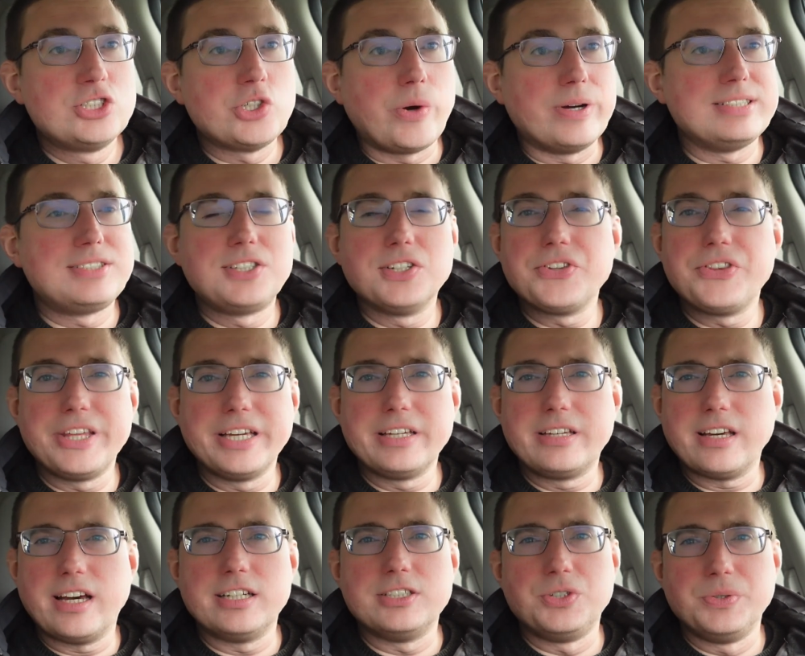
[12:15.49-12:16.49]
So I still think
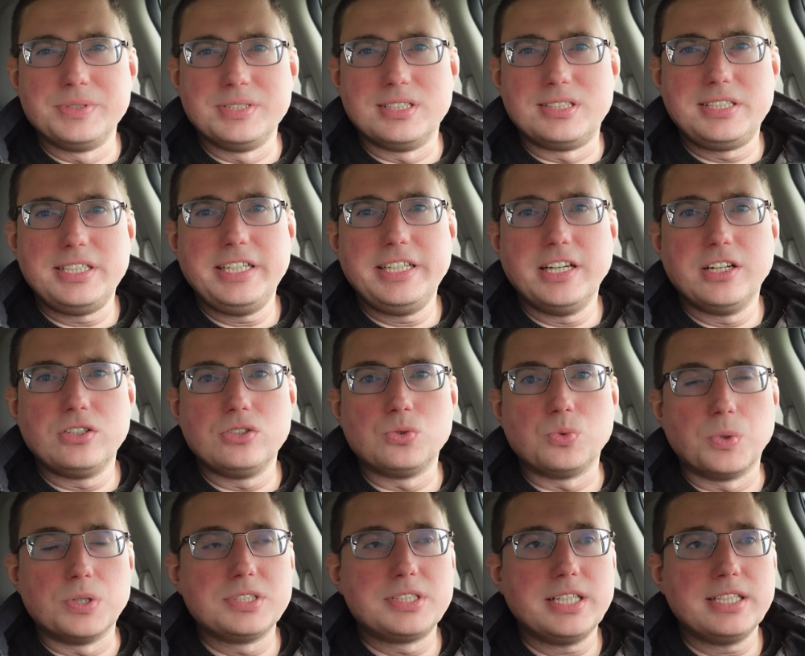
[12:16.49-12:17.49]
doing the CDL is
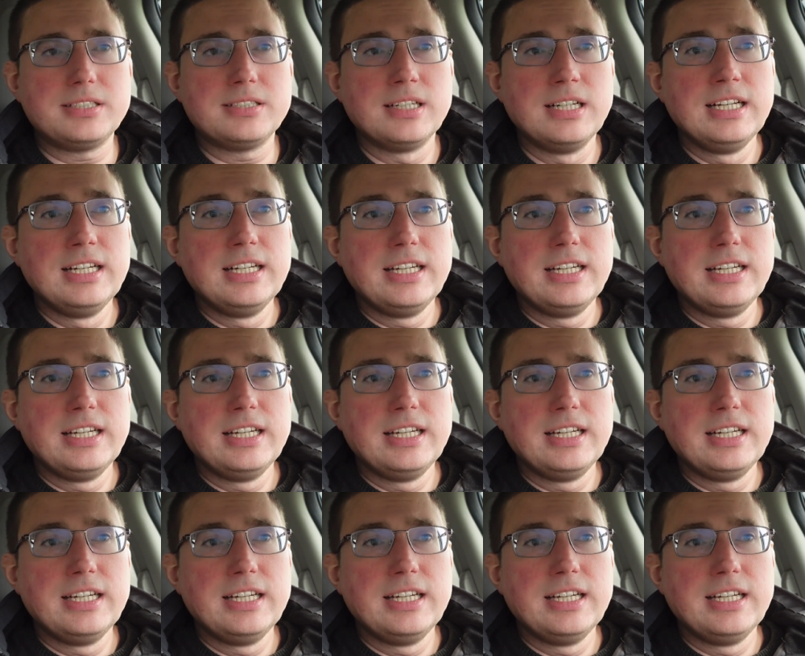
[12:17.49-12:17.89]
worth it.